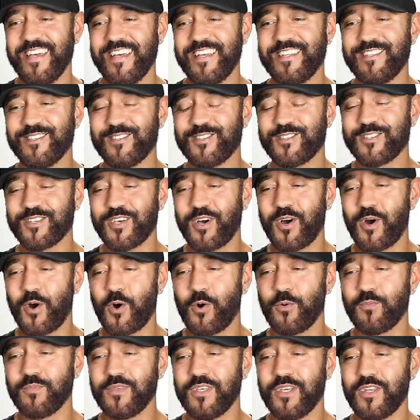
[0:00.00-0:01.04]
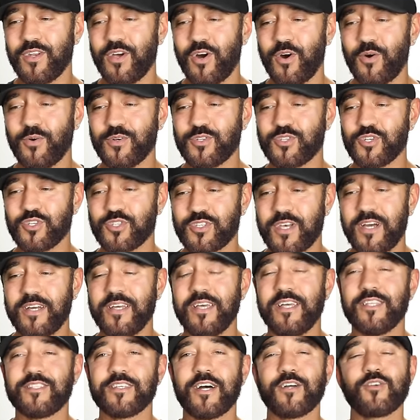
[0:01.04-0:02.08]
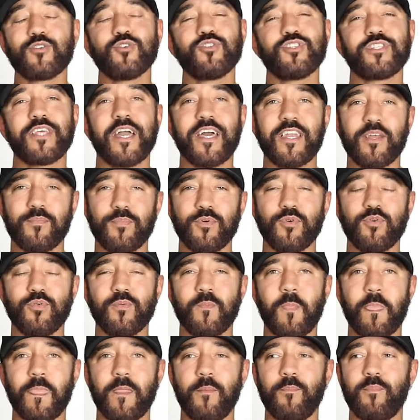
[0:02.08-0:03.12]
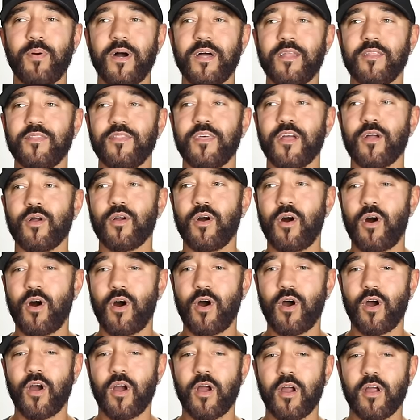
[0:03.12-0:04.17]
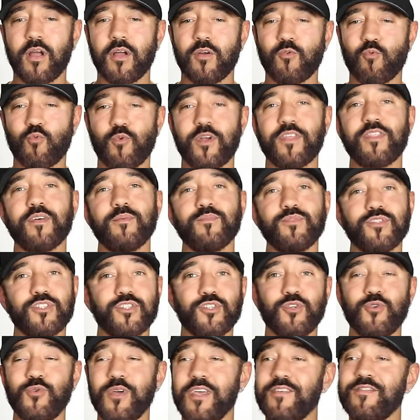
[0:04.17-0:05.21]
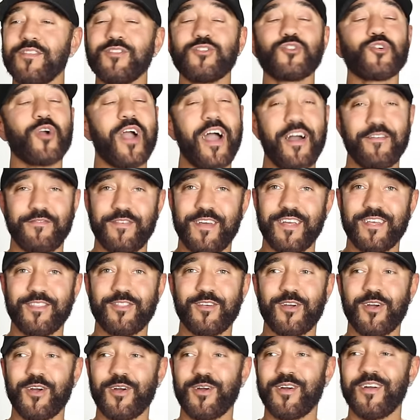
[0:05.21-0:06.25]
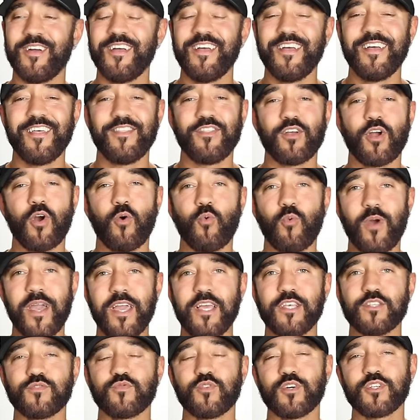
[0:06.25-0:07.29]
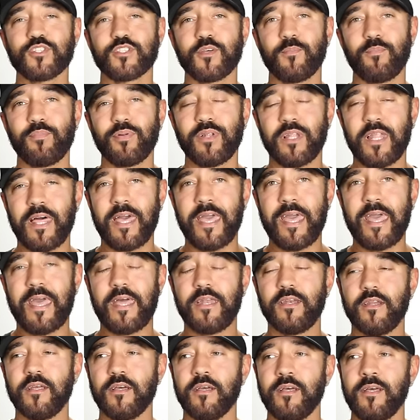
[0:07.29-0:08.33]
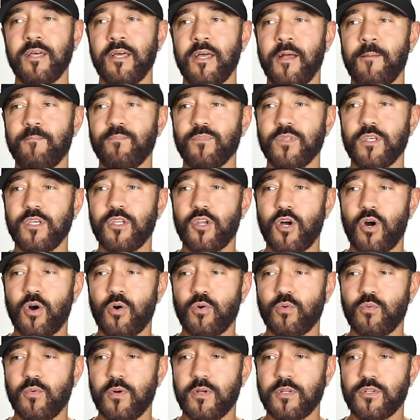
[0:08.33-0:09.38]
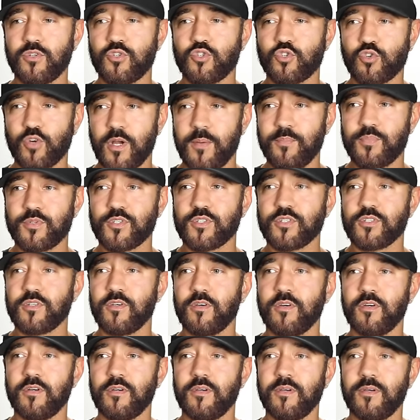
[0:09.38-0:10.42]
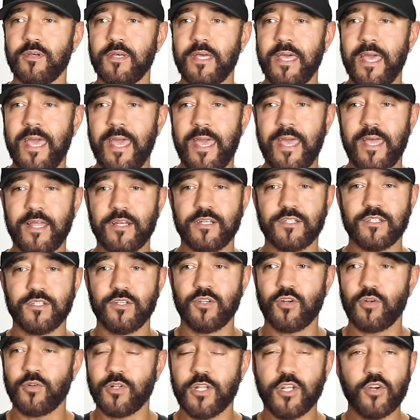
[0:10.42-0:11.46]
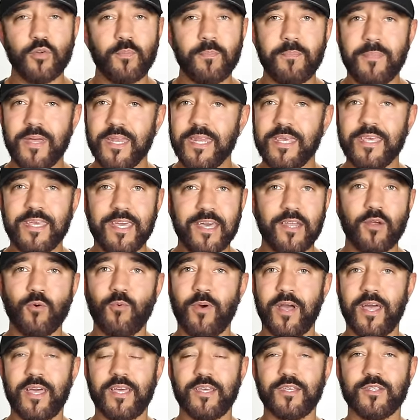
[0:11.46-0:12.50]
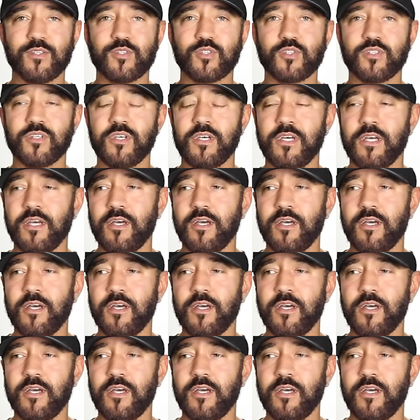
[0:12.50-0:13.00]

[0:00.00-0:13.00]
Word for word: And so, you know, it's just, uh, it's understandable but there are rhythms to even traffic. There there are ways for us to plan, you know, trips and, you know, little mini getaways